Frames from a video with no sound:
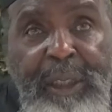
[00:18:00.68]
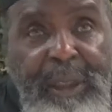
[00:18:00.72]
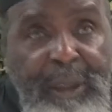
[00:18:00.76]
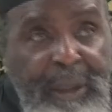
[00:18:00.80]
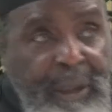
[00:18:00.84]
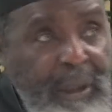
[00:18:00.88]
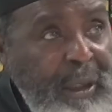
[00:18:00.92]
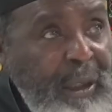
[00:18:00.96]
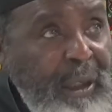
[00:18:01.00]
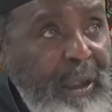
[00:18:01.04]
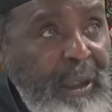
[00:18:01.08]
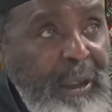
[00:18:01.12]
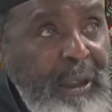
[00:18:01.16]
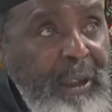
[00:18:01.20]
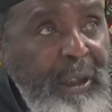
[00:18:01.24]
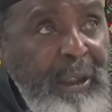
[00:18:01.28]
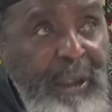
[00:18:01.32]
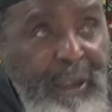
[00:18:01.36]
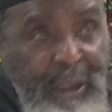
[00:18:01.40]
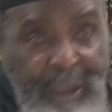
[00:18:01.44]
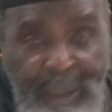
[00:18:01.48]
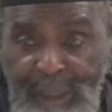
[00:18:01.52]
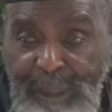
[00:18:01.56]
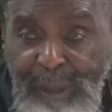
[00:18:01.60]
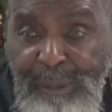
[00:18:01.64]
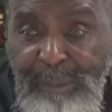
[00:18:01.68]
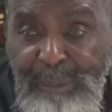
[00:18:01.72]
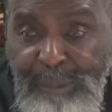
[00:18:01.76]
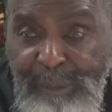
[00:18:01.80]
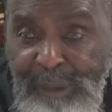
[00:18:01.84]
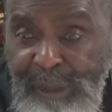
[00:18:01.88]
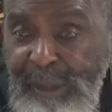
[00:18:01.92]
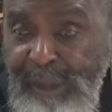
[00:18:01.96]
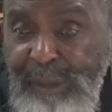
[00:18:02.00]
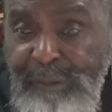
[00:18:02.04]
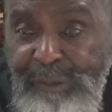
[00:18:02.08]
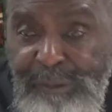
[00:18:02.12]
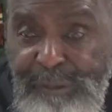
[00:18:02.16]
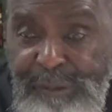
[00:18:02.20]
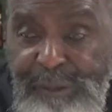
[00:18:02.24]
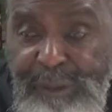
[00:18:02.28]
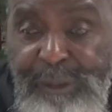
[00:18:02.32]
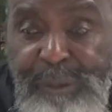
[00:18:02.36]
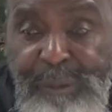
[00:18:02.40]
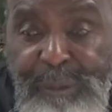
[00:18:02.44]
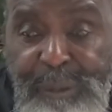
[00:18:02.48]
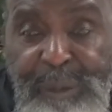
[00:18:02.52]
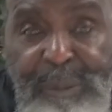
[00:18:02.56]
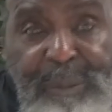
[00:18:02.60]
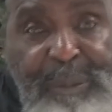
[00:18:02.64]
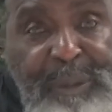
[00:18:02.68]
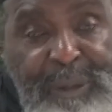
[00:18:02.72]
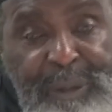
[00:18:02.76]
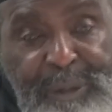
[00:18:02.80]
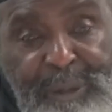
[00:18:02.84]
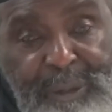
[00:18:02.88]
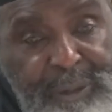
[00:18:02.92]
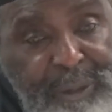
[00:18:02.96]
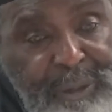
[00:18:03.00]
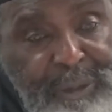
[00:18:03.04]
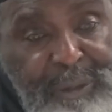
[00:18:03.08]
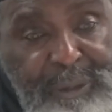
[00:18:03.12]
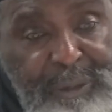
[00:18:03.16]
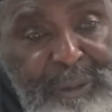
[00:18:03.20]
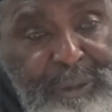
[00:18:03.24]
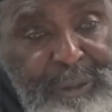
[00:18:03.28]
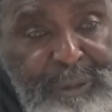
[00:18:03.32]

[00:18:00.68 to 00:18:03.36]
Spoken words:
I'll either have him there sitting with me or